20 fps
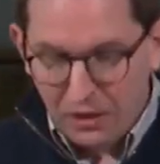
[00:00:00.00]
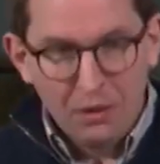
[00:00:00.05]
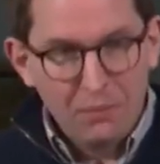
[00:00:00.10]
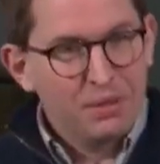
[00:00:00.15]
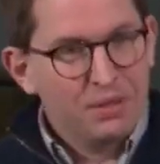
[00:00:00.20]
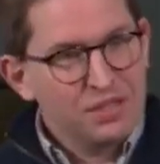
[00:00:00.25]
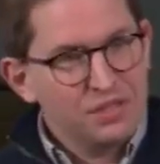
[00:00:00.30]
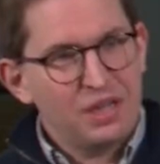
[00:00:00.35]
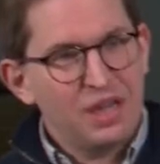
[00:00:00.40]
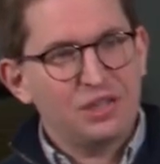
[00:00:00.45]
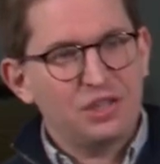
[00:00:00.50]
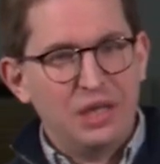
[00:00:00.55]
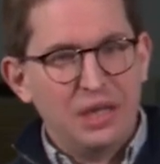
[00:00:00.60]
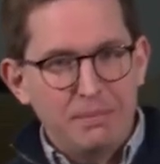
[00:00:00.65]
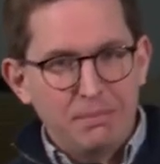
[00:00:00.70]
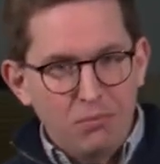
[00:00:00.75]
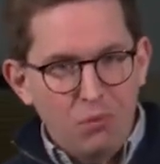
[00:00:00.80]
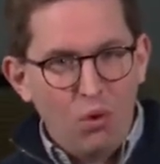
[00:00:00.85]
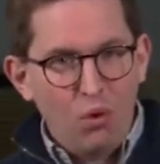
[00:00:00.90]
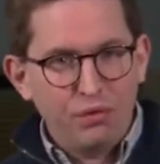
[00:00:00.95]
But there's actually
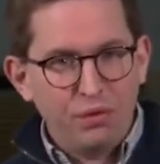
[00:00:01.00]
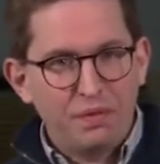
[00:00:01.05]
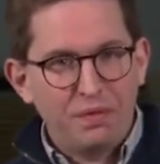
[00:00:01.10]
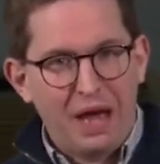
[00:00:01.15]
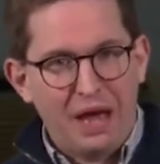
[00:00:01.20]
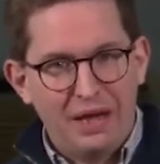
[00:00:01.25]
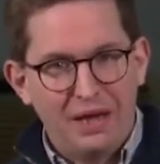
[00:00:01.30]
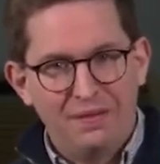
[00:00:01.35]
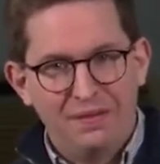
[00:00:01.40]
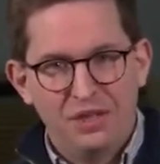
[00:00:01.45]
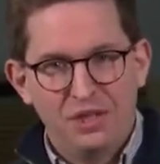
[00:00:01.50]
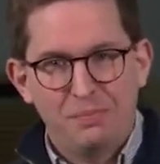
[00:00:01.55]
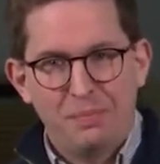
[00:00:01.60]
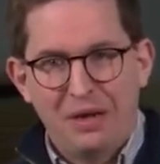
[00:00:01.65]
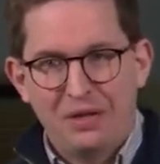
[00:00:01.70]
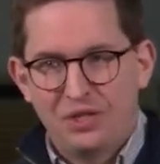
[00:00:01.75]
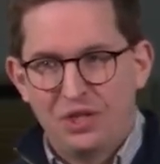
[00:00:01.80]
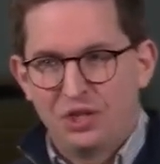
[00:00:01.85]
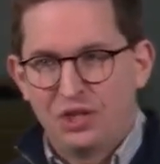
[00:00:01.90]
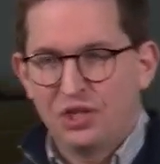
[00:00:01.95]
more than that in this
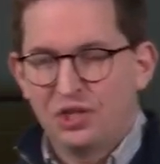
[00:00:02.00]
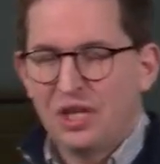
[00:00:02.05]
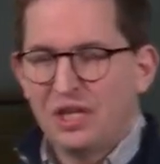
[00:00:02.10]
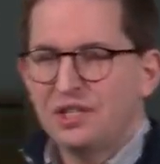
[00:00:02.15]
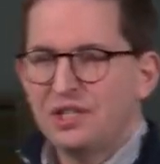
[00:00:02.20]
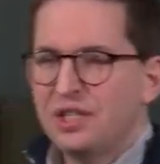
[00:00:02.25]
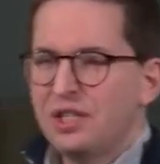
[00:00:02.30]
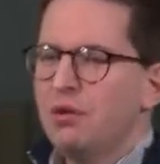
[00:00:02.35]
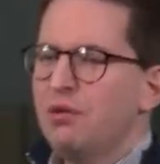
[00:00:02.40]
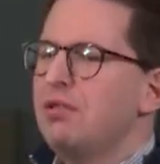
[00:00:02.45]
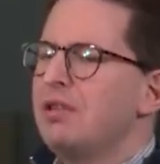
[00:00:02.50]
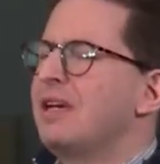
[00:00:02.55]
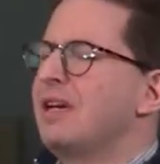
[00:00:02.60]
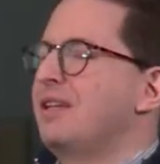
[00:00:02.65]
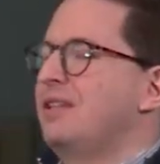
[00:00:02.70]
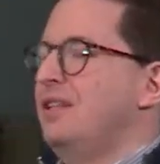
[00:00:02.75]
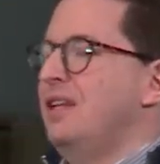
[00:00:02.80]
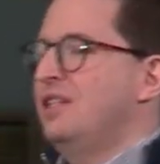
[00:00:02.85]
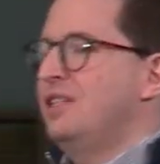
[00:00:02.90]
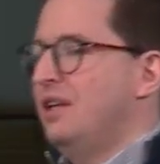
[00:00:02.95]
passage, because I still think
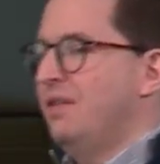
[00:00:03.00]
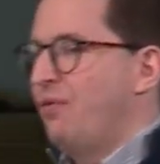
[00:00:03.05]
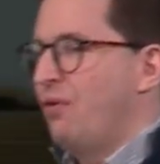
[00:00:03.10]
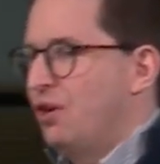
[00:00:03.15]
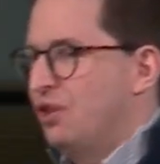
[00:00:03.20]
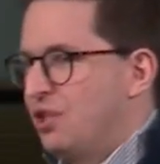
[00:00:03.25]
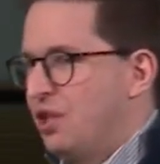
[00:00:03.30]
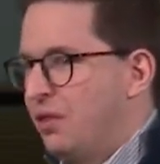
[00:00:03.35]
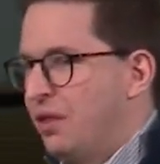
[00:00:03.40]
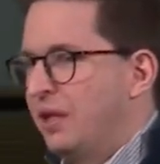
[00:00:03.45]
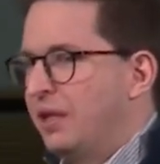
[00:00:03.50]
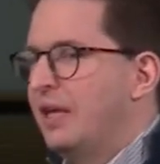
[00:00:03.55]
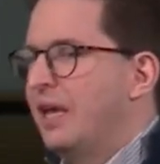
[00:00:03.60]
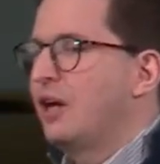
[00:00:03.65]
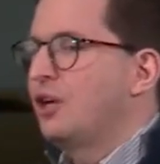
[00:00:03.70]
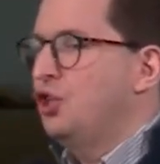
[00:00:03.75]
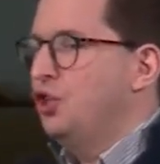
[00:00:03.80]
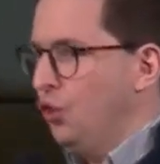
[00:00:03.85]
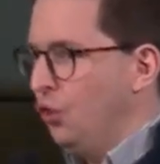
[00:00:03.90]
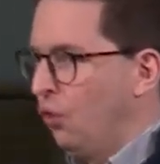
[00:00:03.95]
it's easy for us to think,
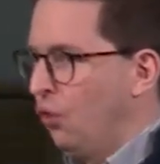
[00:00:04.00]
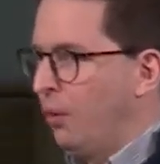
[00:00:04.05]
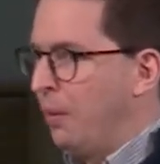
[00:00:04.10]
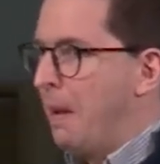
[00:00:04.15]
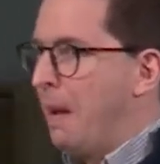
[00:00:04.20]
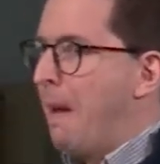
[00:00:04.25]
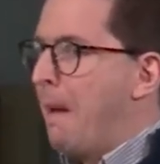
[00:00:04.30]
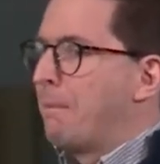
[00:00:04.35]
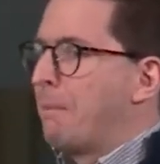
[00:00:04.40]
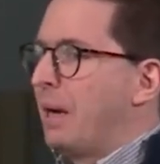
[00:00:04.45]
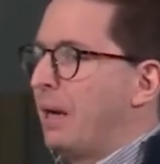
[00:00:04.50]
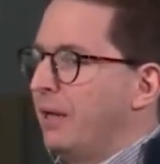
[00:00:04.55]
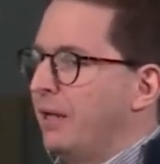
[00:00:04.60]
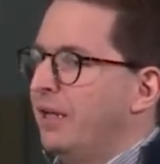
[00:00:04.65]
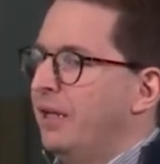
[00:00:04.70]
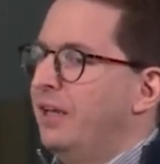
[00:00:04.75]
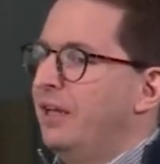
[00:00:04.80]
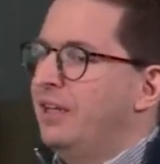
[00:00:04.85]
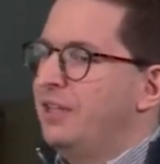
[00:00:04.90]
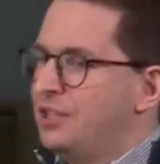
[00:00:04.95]
yeah, sure,
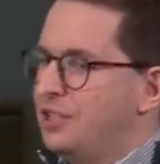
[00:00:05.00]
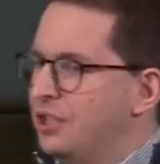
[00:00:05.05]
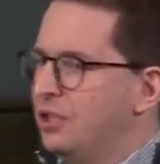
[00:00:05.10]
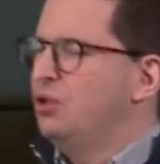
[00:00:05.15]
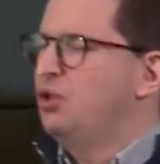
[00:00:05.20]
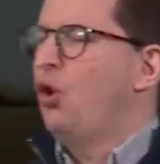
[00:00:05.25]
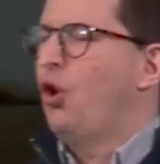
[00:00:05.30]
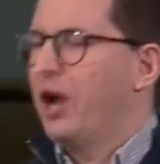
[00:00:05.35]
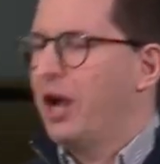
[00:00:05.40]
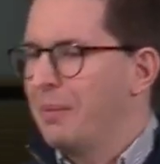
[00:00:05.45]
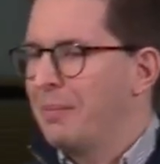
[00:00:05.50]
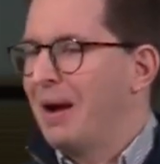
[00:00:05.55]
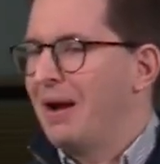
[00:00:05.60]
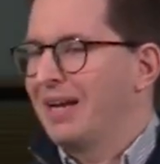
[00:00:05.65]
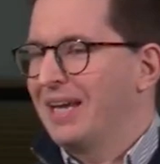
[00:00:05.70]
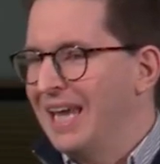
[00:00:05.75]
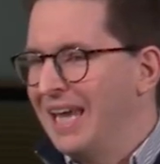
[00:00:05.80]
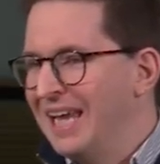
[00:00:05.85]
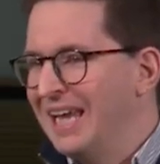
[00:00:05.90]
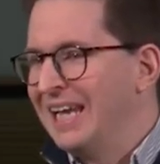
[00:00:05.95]
but he's still talking
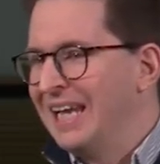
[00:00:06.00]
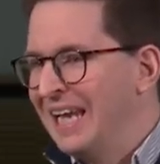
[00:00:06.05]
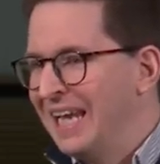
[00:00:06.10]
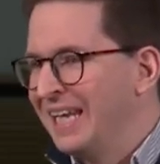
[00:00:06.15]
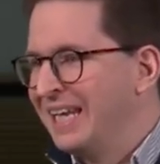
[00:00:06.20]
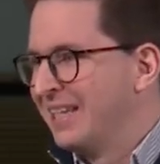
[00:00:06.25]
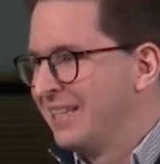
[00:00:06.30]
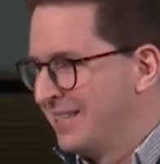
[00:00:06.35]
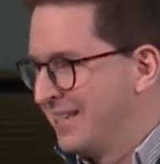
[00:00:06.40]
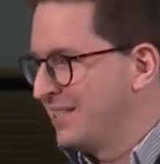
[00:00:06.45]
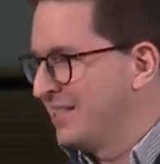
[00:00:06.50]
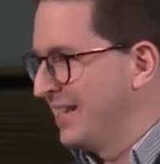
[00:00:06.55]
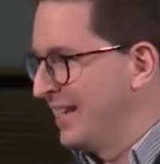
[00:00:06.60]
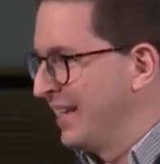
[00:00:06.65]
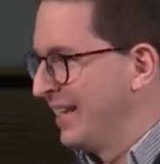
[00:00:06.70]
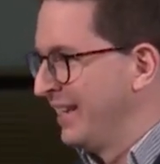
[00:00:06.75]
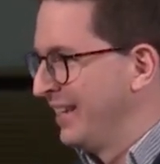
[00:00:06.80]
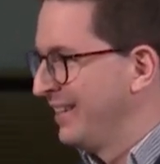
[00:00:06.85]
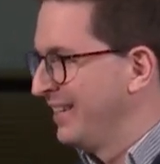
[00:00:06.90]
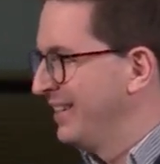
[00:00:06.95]
about key leaders, isn't
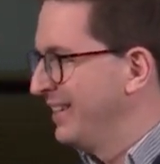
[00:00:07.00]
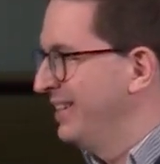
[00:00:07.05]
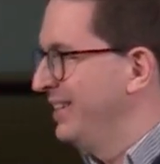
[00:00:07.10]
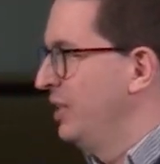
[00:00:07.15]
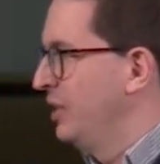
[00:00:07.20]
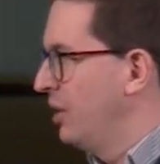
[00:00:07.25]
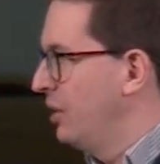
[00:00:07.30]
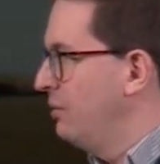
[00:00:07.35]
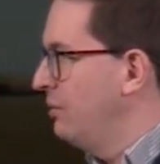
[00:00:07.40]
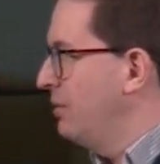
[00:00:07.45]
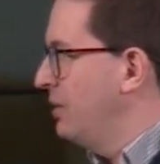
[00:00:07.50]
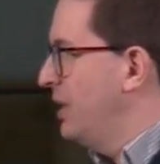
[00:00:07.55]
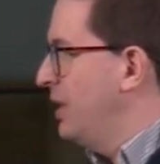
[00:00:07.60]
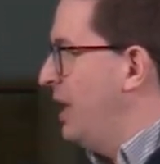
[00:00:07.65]
he? You know?